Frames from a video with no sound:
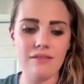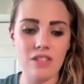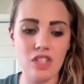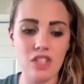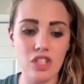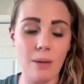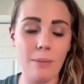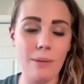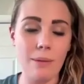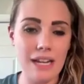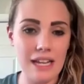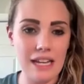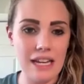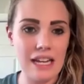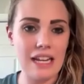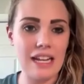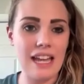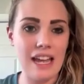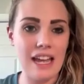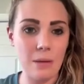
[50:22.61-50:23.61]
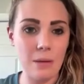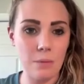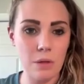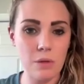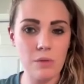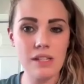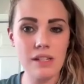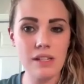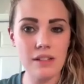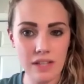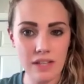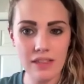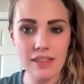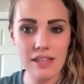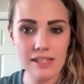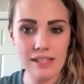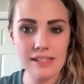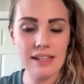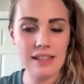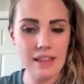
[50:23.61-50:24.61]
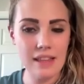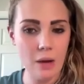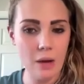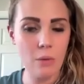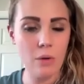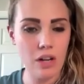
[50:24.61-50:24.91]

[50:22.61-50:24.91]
dominating and abusive and things like that.